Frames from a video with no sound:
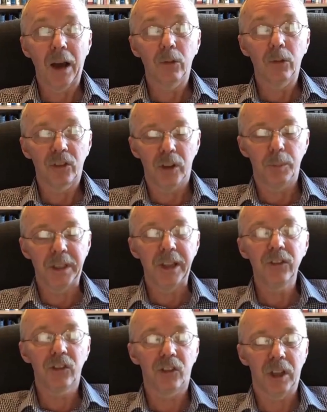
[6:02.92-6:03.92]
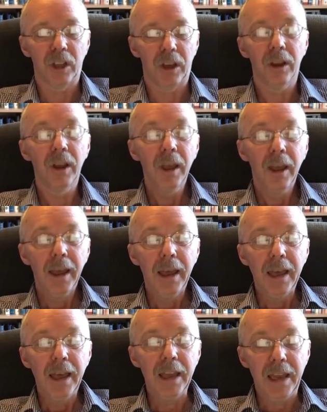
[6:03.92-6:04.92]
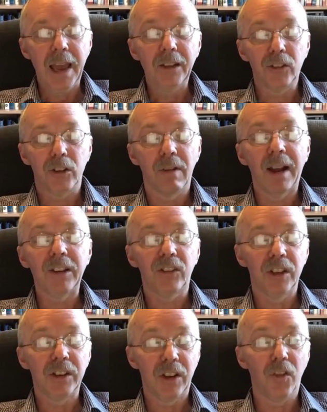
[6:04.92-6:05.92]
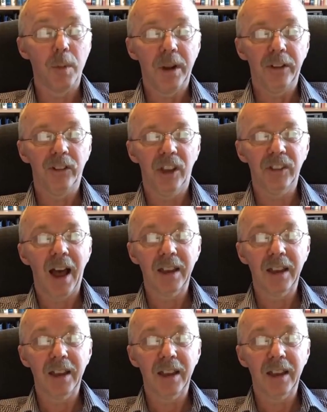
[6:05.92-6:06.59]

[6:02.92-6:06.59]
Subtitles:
out to the Peninsular, he actually writes to the government and says,